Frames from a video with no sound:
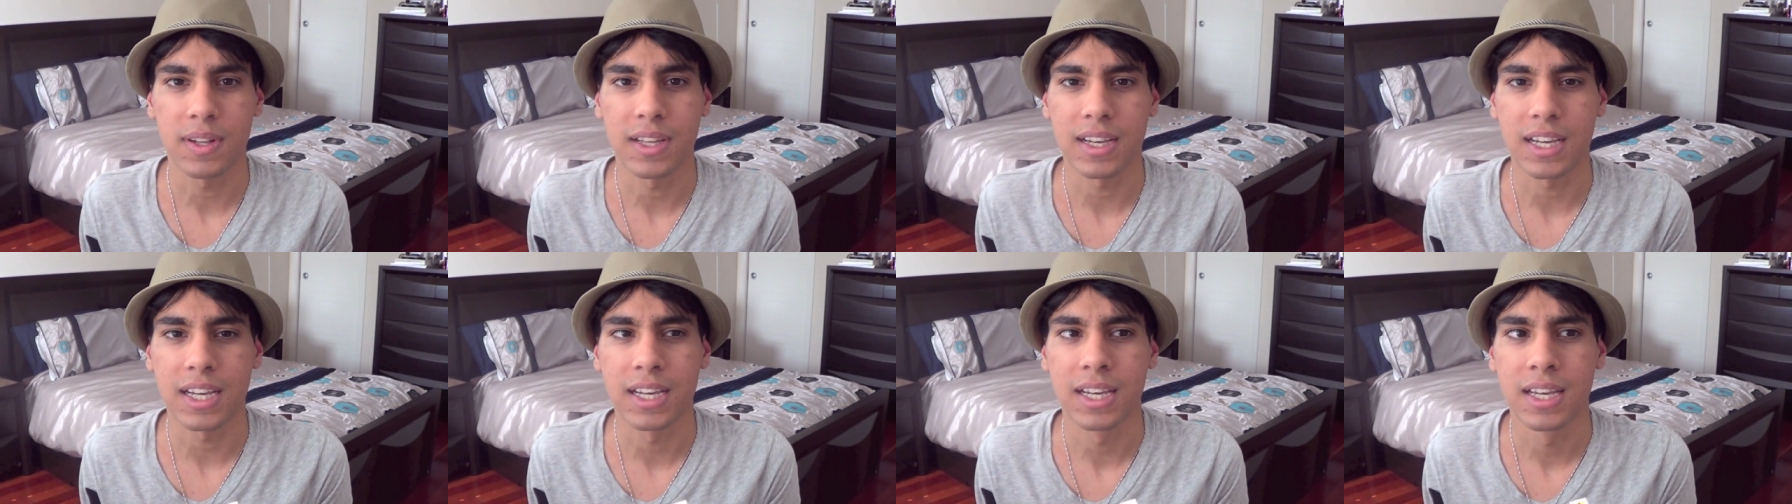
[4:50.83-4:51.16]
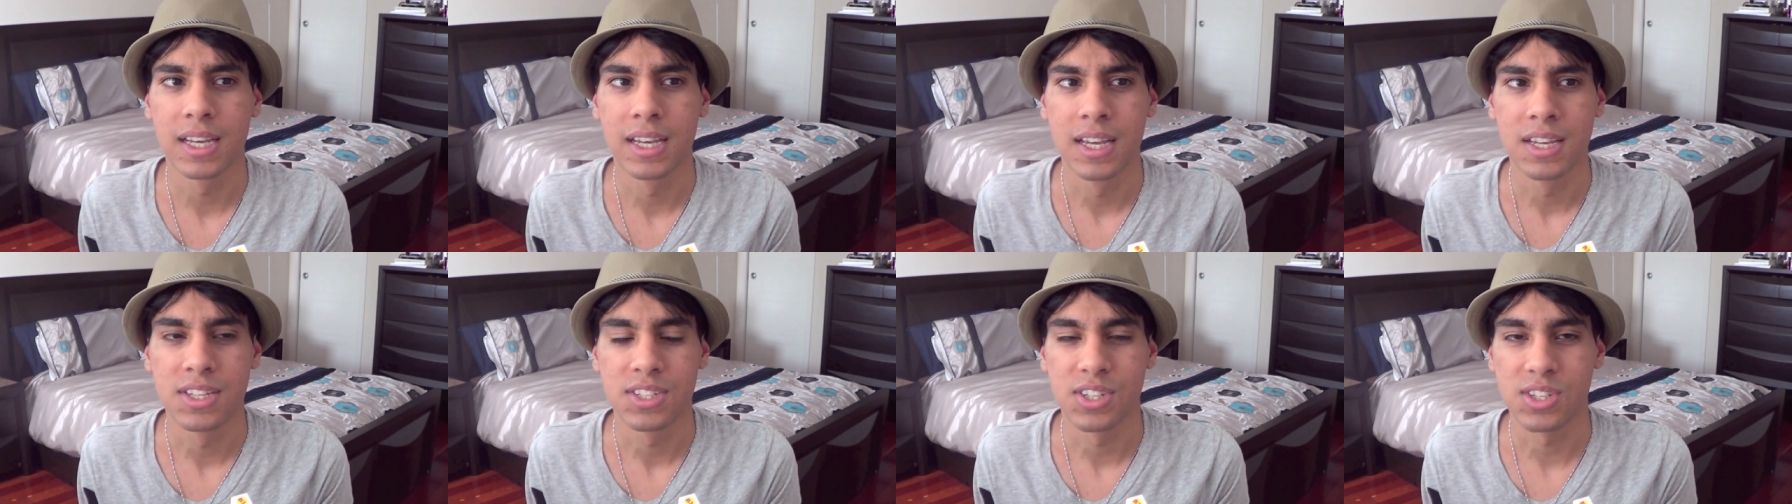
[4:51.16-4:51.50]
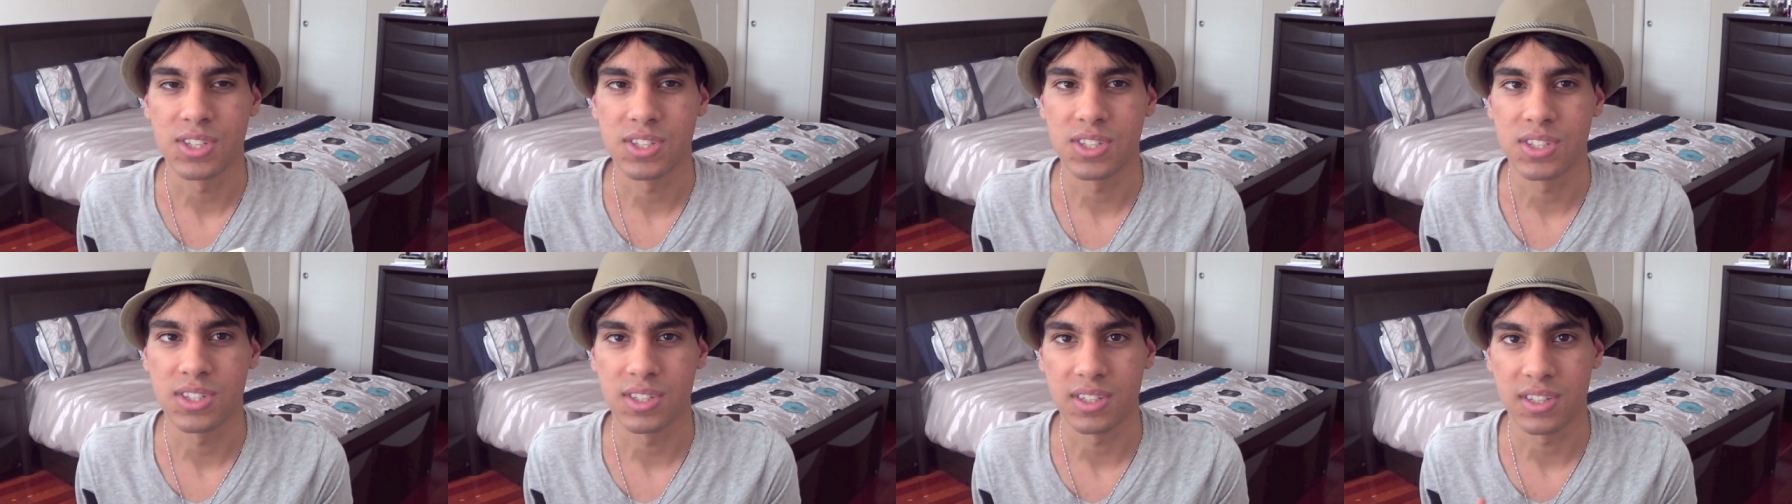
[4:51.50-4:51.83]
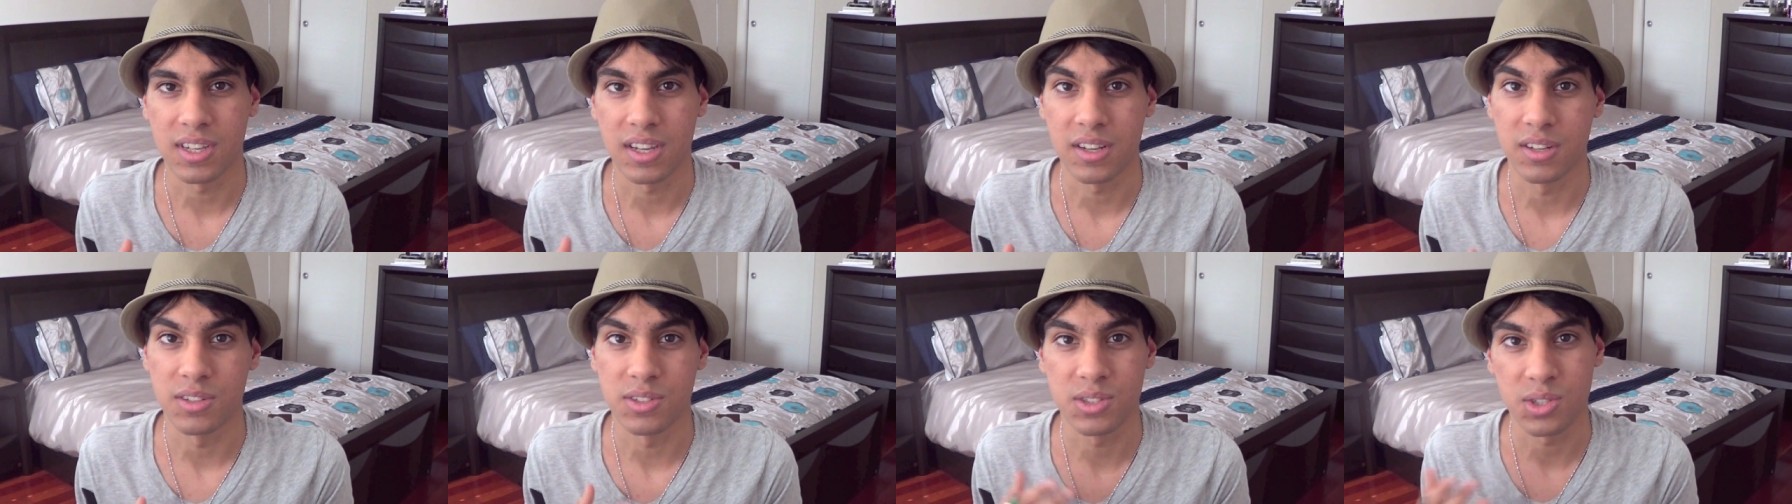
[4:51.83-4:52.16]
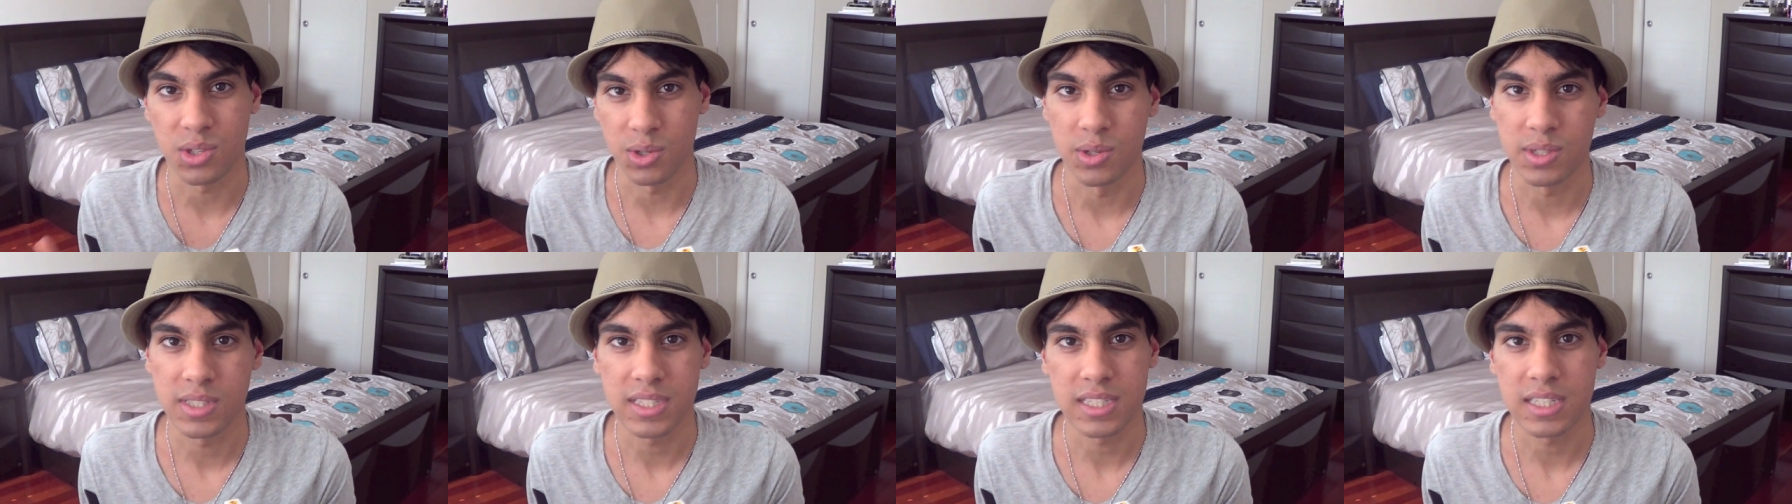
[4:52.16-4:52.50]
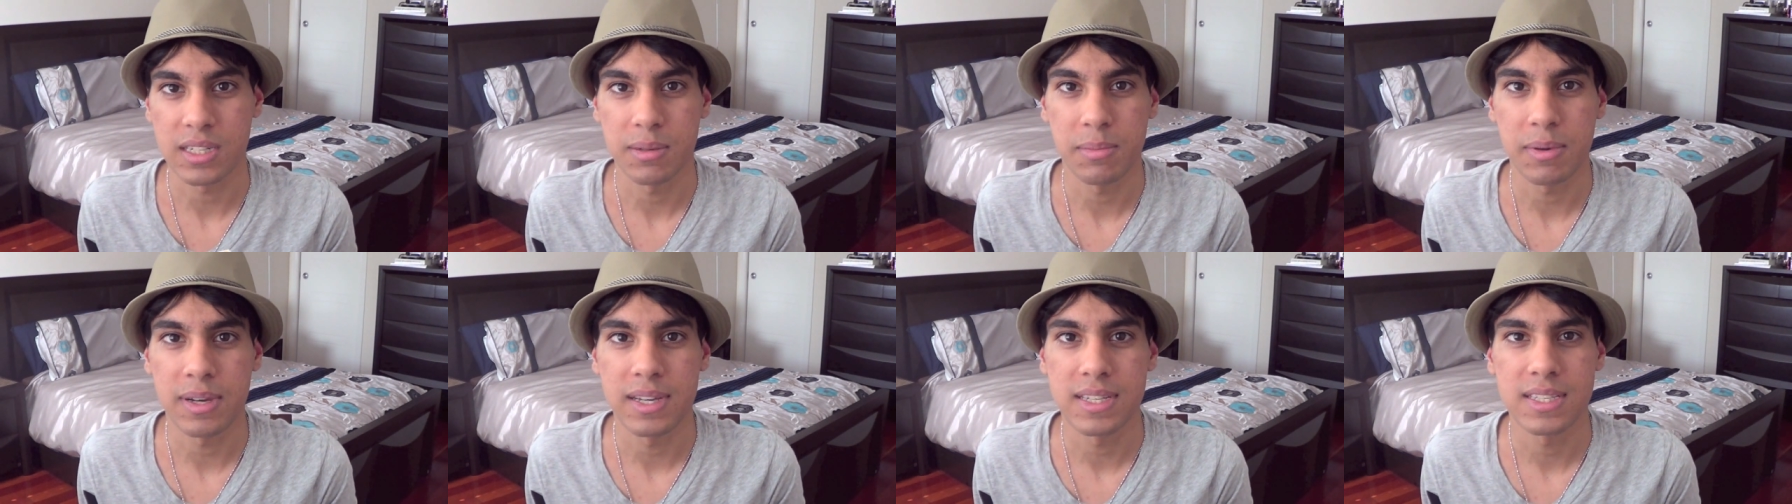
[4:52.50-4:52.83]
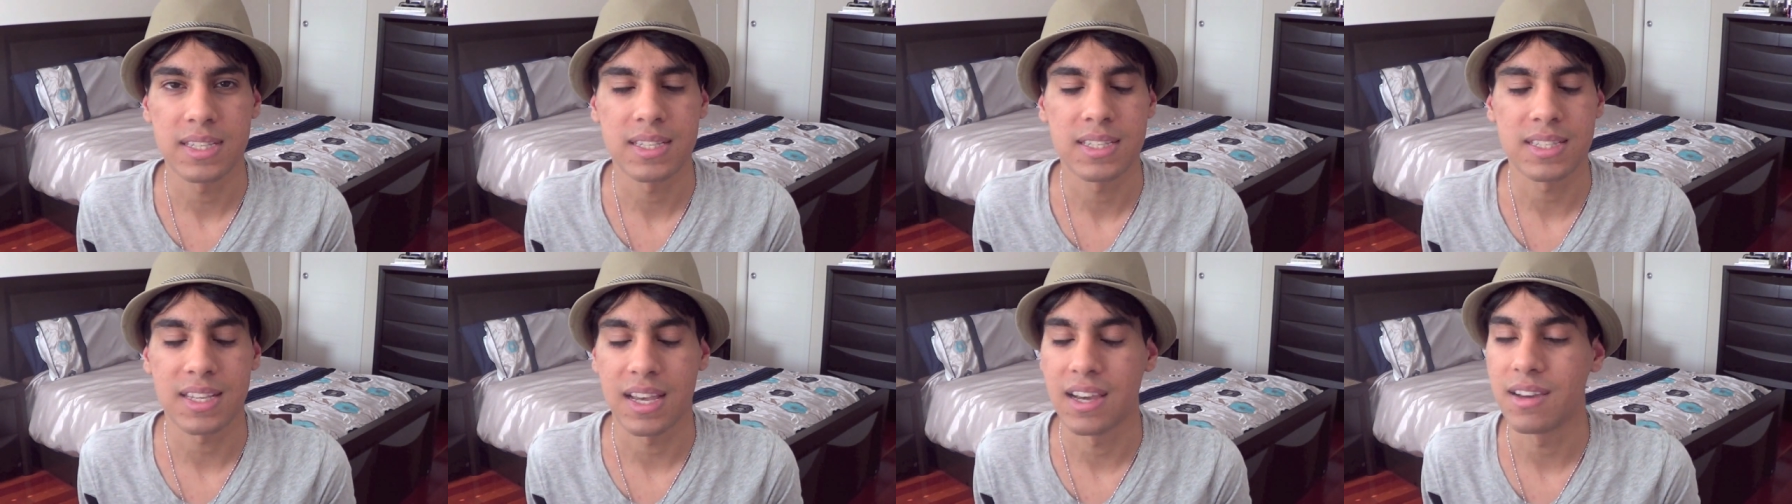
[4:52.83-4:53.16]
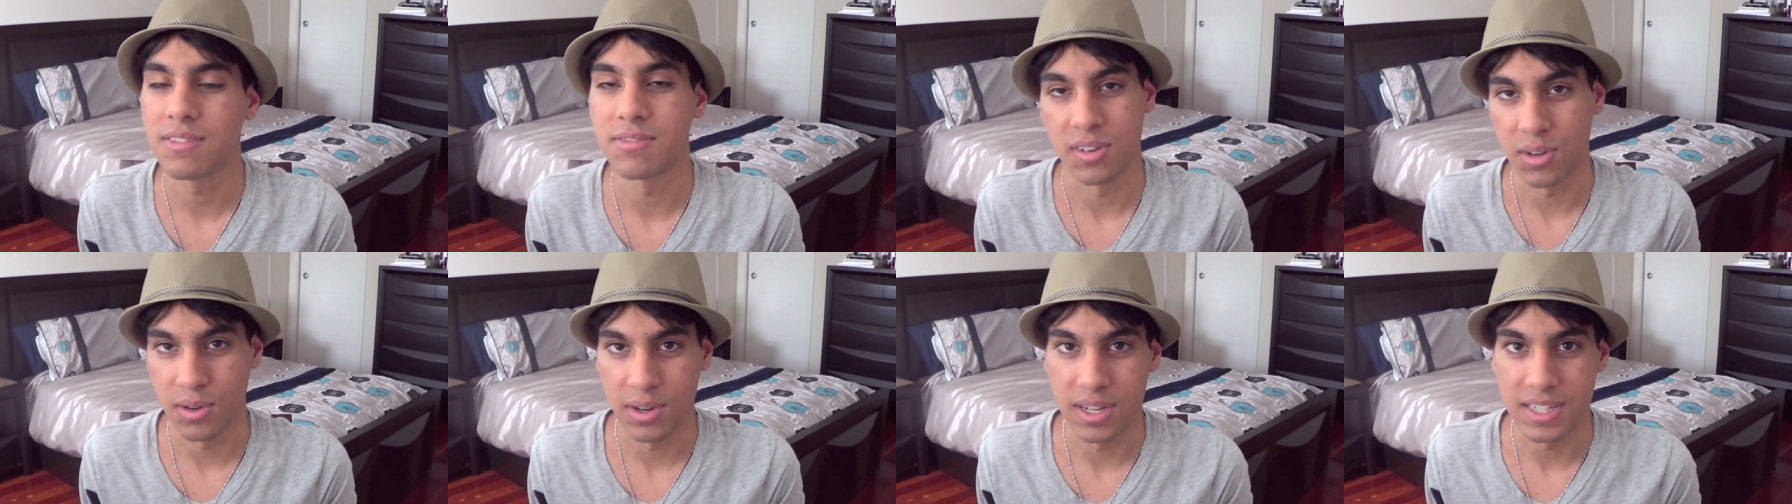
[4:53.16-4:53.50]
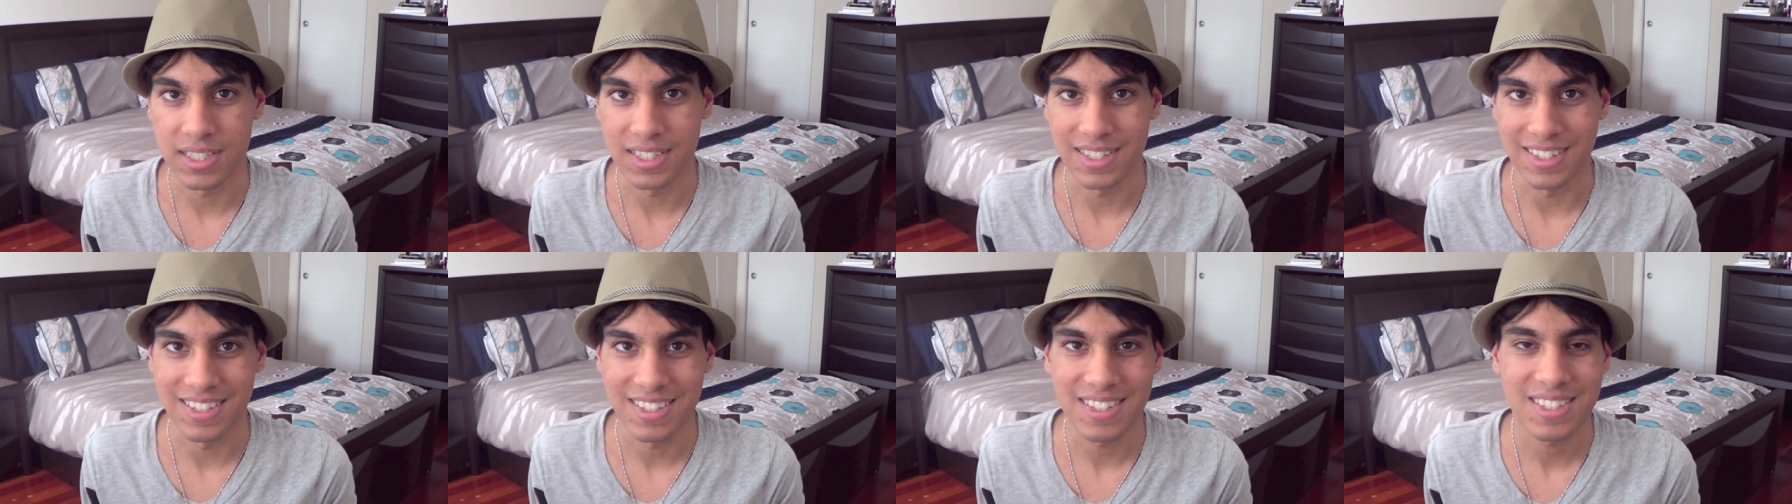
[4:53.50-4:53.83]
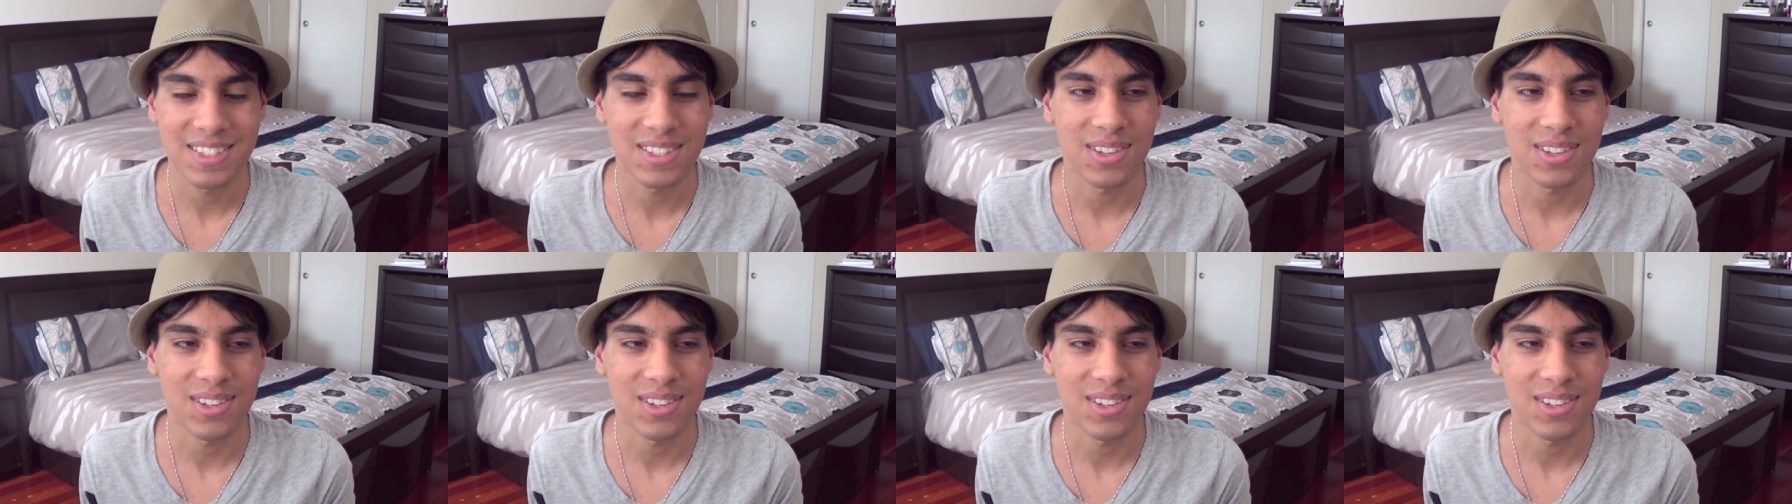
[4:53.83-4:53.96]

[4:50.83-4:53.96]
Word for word: like just to kind of touristy places, I have no idea.